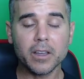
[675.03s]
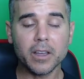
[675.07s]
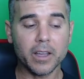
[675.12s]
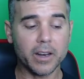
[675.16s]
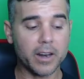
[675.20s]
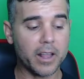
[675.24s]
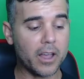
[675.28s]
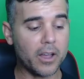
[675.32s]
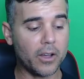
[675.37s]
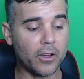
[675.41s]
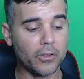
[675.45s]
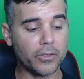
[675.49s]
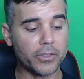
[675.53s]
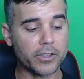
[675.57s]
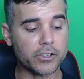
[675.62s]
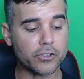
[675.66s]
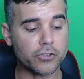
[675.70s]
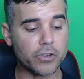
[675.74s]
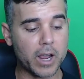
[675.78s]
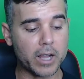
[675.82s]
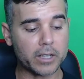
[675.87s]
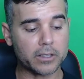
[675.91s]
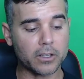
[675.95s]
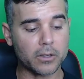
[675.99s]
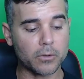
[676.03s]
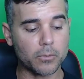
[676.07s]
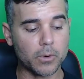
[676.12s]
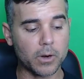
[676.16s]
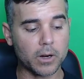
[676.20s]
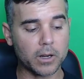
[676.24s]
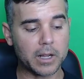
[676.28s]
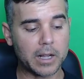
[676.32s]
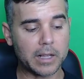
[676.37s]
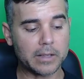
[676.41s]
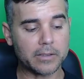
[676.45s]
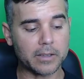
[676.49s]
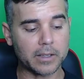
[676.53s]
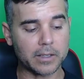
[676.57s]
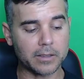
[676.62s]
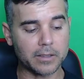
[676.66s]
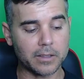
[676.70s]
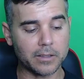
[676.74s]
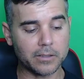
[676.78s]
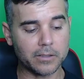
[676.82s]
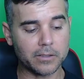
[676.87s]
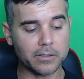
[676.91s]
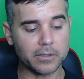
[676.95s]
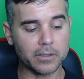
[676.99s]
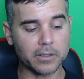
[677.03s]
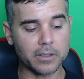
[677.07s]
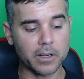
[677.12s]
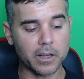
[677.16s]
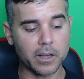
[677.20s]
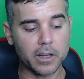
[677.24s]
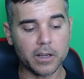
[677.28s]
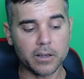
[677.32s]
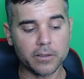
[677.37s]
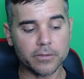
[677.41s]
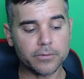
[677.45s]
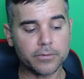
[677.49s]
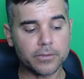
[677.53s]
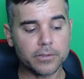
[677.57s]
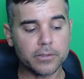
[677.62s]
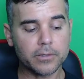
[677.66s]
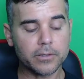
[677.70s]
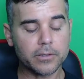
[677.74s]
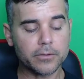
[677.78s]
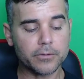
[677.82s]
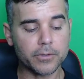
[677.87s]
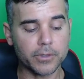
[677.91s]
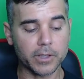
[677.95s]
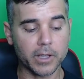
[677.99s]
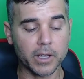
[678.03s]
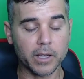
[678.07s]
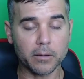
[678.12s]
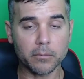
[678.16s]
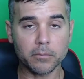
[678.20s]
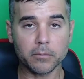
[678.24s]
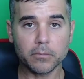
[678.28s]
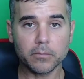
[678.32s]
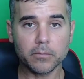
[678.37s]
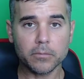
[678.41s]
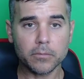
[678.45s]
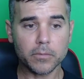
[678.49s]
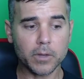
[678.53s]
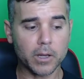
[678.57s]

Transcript: health and track their workouts, like this is enough for them.